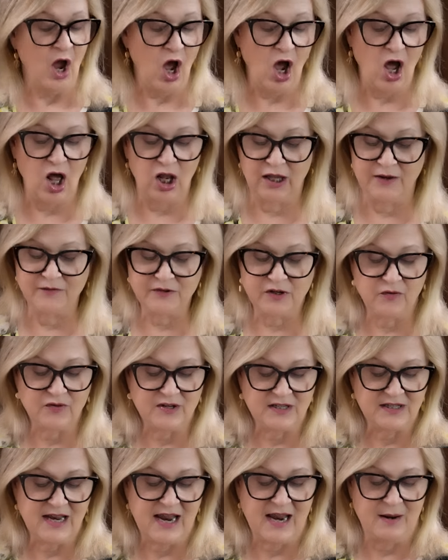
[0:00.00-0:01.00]
Olives are
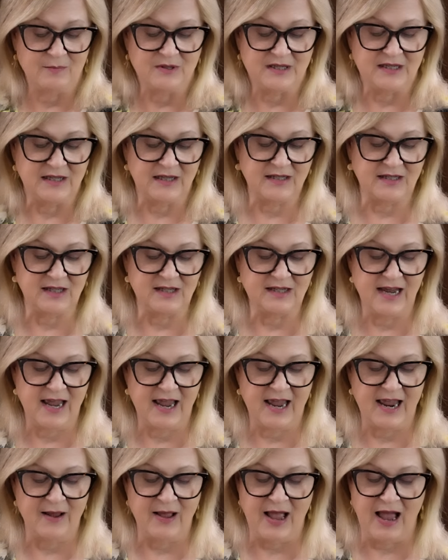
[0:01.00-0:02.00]
the same, 6 a
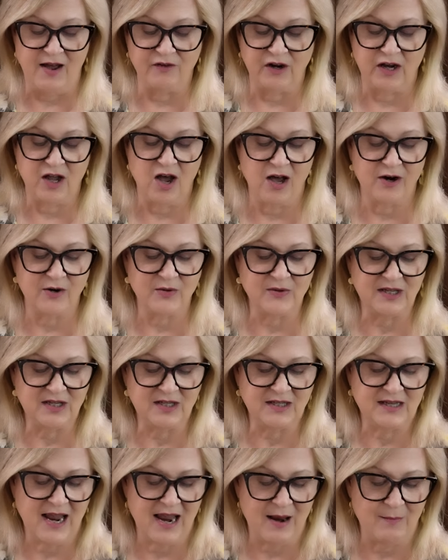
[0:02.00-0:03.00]
day. Avocados the
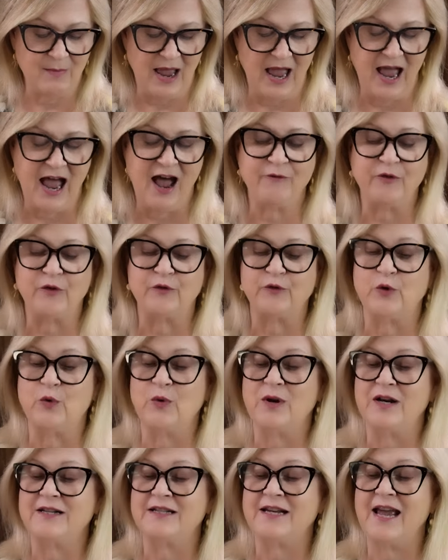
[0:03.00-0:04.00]
same, half a
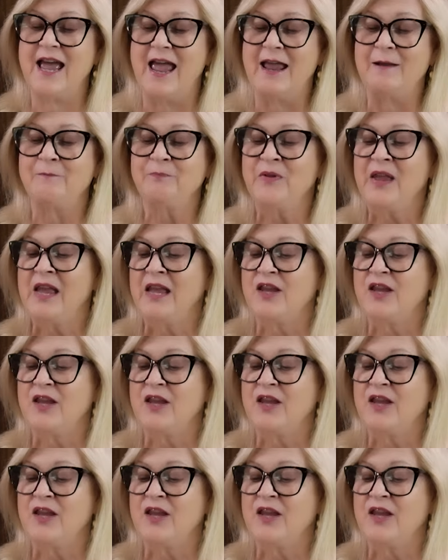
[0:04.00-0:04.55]
fruit a day.